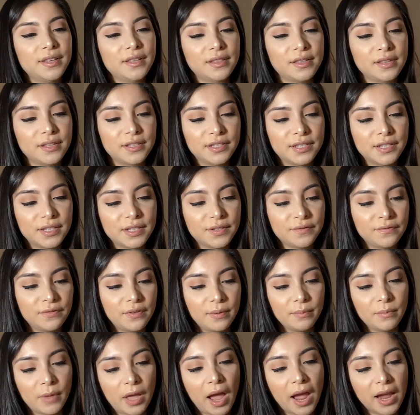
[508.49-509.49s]
This is
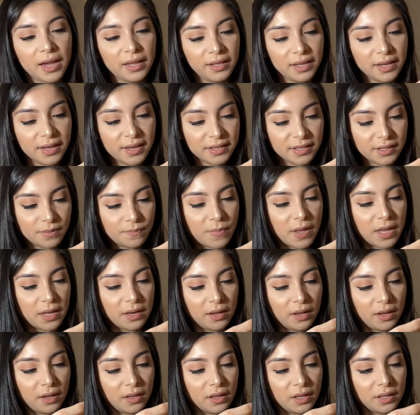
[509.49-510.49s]
from Kylie
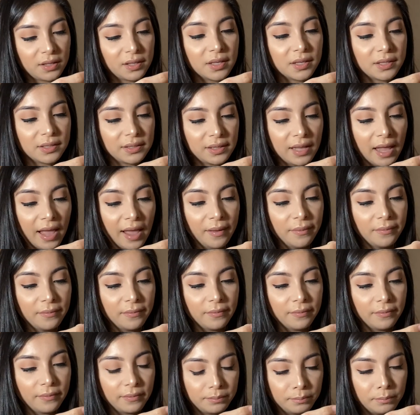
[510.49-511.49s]
Cosmetic. This is
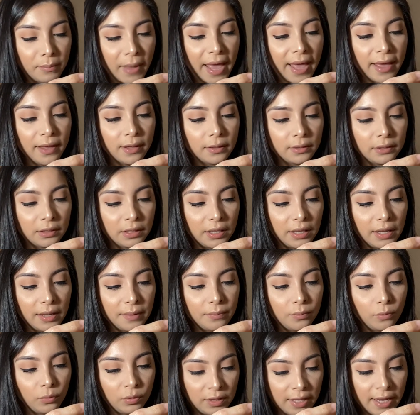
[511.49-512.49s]
Matte Lip
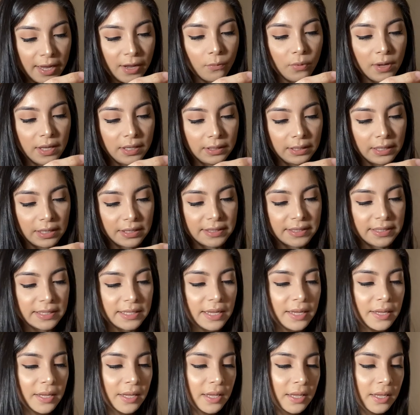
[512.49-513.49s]
Liquid
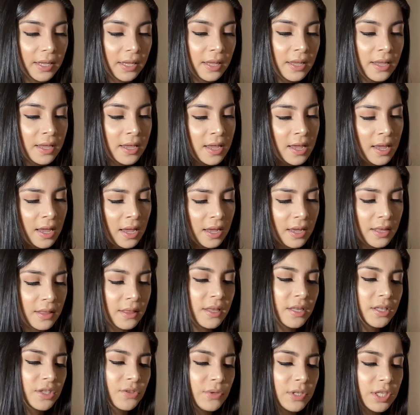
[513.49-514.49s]
Lipstick. And
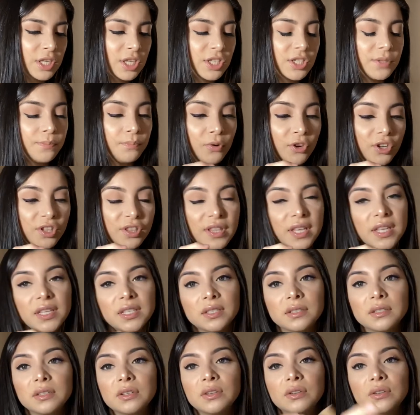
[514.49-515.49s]
this one is Birthday
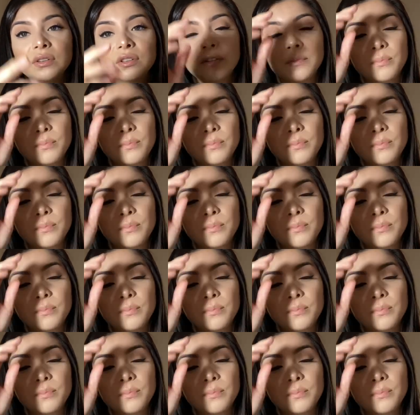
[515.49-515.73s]
Suit.